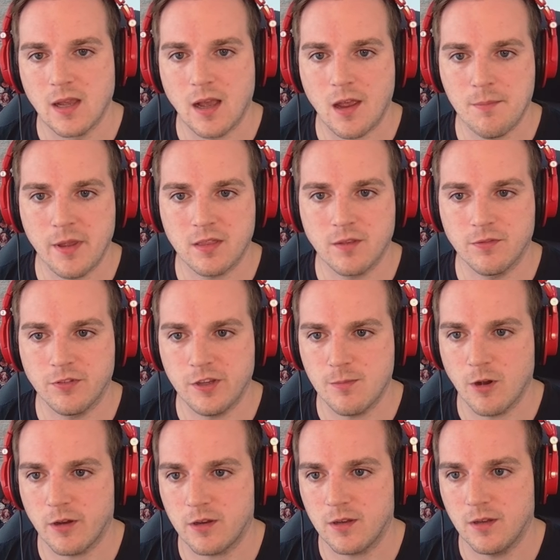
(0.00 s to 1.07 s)
I make the flea
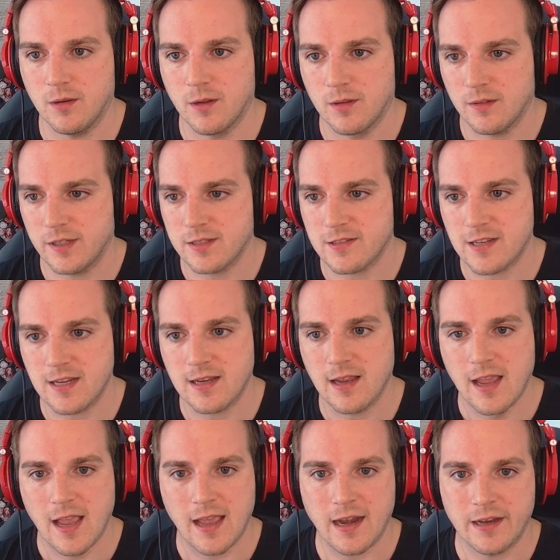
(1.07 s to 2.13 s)
market listing
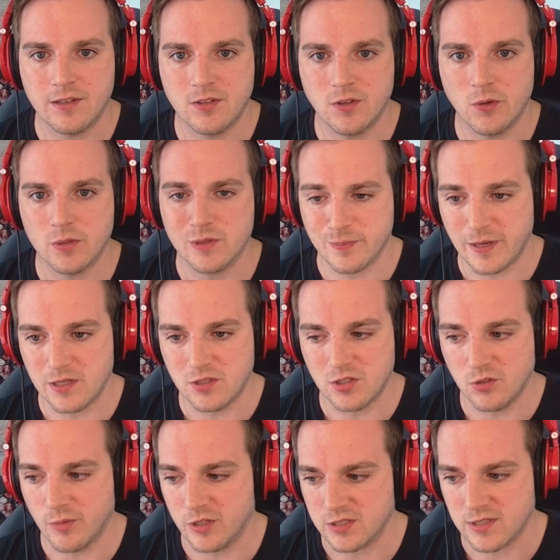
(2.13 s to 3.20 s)
and I don't spend
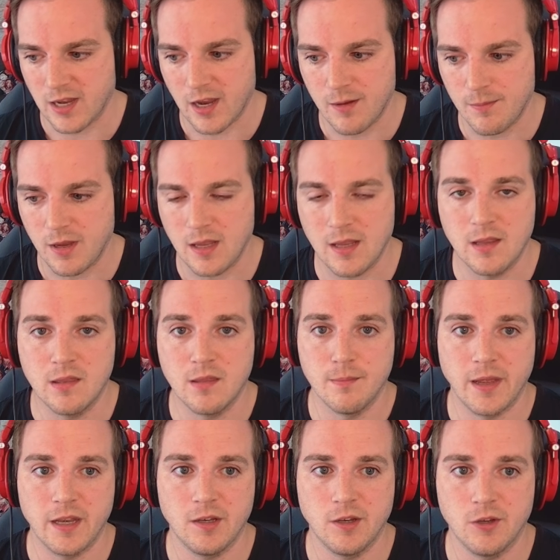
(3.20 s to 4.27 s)
too much time in the
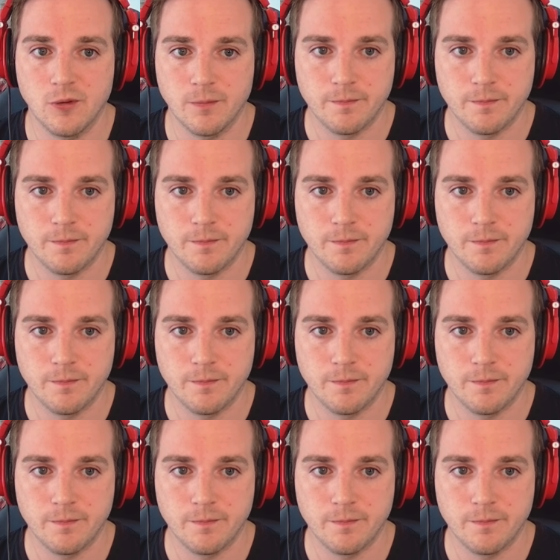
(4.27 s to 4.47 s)
menu.